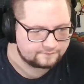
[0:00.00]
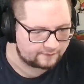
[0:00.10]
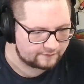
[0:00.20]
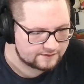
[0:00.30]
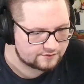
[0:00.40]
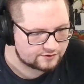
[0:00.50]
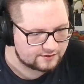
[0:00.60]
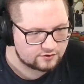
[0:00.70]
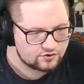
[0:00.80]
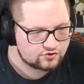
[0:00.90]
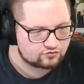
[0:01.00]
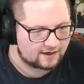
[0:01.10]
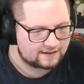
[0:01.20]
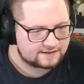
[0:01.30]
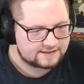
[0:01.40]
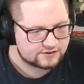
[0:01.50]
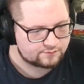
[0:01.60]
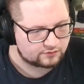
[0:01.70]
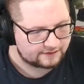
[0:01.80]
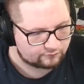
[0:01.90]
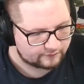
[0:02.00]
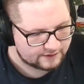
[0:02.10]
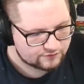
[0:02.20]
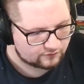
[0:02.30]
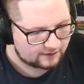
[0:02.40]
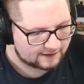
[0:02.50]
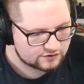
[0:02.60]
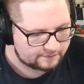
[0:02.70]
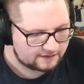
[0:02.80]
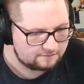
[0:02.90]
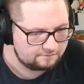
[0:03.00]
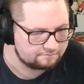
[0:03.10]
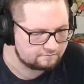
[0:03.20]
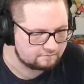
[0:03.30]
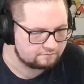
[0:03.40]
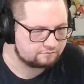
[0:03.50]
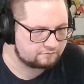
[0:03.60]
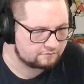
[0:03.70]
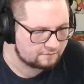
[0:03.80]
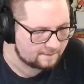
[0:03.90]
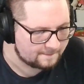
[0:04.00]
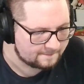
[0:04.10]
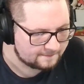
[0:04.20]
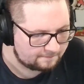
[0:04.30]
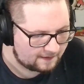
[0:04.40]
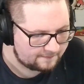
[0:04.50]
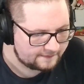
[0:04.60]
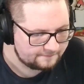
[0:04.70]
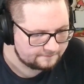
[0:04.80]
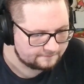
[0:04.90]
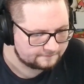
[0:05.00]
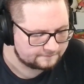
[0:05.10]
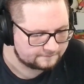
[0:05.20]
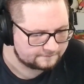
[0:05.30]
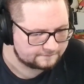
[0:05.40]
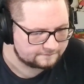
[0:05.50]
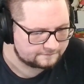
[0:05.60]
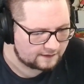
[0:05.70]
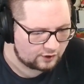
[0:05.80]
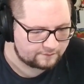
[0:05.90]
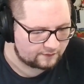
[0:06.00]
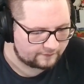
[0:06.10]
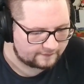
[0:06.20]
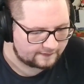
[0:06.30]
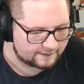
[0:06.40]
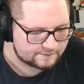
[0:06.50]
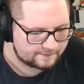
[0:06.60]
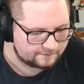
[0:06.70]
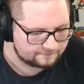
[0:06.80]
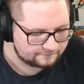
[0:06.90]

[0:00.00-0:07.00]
They research. They're just trying to desperately reach for an X speed. Maybe? I hope they don't get the X speed.